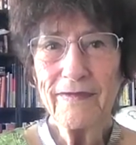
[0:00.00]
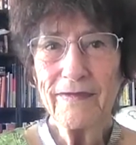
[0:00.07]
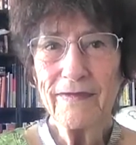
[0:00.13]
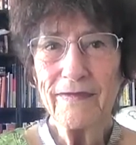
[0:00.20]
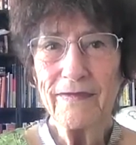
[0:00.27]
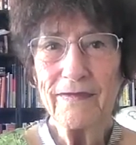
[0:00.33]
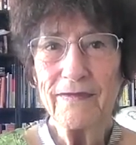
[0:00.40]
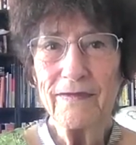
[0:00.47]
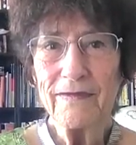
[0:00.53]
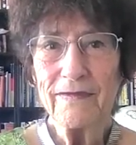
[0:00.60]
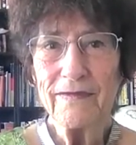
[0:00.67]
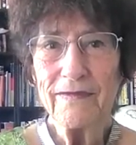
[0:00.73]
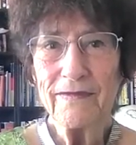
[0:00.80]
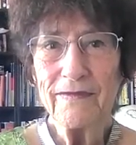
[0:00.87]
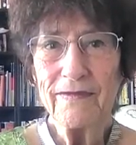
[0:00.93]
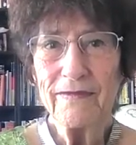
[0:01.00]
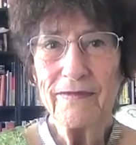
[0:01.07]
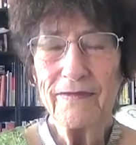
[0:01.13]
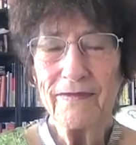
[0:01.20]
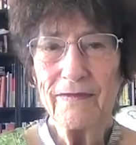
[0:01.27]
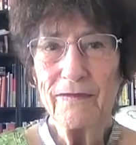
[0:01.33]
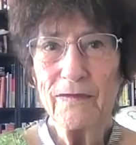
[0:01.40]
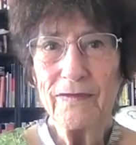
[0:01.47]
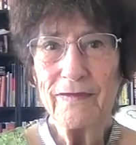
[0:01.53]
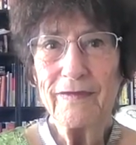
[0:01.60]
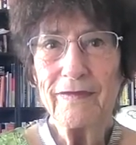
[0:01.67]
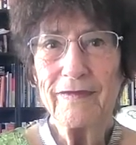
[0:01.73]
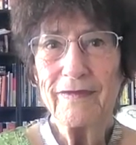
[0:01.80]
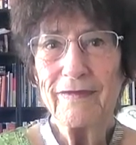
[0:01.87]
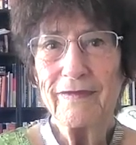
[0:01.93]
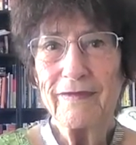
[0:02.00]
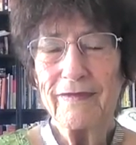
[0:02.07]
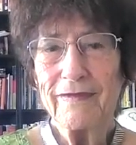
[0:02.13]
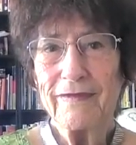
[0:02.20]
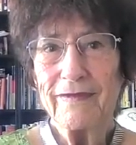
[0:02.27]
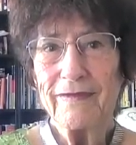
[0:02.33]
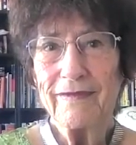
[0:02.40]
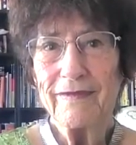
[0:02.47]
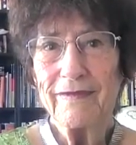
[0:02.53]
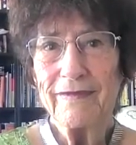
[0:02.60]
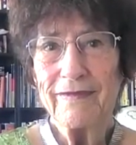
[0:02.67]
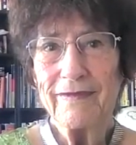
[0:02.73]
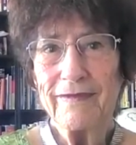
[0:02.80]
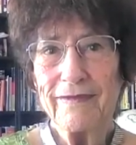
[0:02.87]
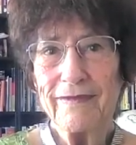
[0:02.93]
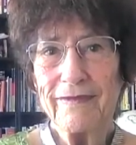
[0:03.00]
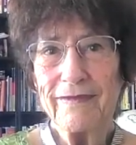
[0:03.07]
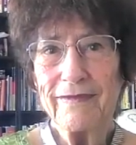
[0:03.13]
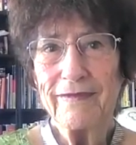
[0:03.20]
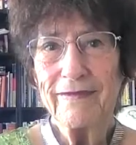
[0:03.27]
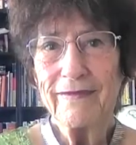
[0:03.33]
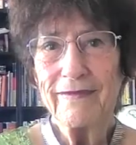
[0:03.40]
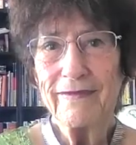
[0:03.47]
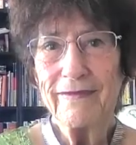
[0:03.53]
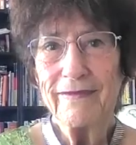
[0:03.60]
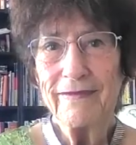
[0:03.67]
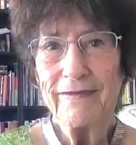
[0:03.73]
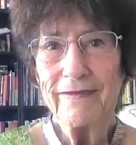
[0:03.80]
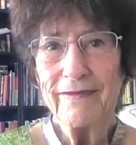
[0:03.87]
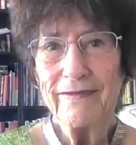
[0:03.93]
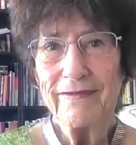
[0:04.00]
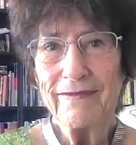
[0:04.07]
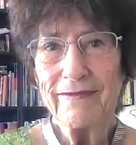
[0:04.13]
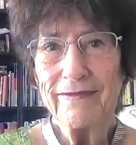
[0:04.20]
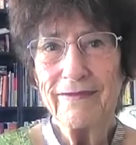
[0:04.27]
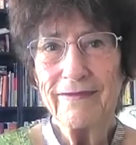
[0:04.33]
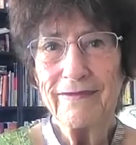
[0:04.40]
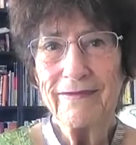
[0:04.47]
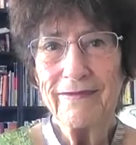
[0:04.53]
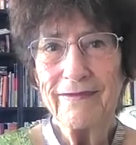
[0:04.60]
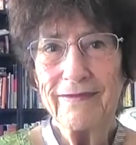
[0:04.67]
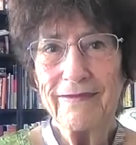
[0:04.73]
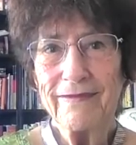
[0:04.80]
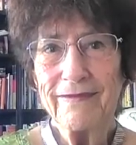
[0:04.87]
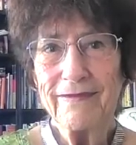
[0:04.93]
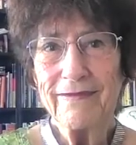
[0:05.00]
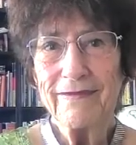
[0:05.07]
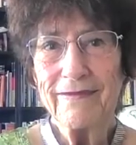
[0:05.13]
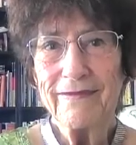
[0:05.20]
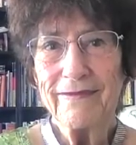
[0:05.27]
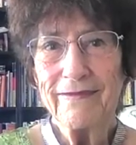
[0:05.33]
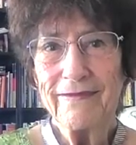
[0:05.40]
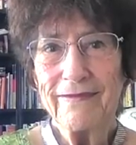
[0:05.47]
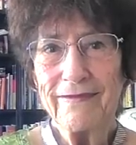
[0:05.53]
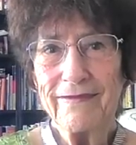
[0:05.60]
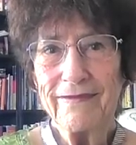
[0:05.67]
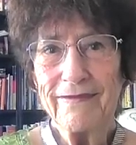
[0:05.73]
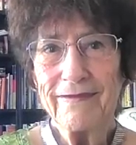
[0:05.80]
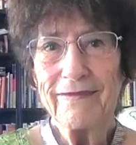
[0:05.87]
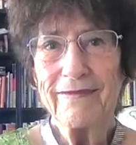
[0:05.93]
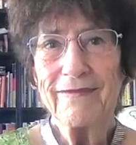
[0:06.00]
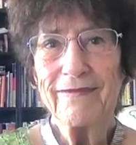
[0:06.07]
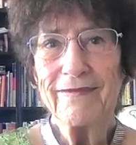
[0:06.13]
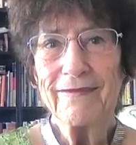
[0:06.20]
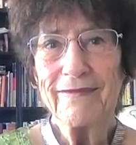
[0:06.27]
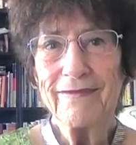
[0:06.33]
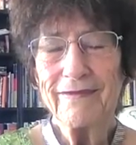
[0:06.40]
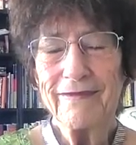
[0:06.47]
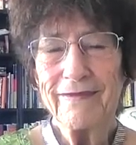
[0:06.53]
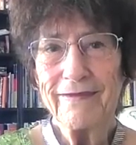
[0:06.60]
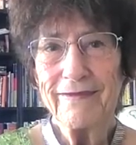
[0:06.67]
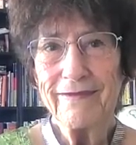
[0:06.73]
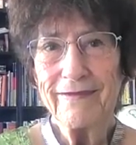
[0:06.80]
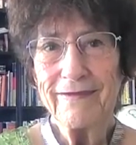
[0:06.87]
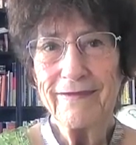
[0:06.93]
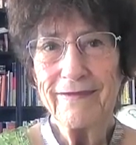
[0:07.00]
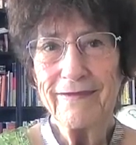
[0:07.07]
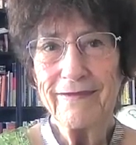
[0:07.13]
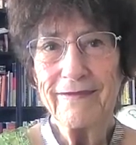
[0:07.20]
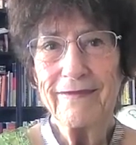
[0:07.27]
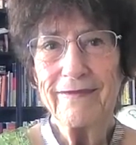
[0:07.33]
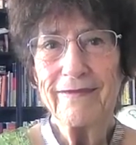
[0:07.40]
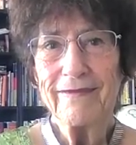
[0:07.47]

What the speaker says: No words are spoken by the person on screen.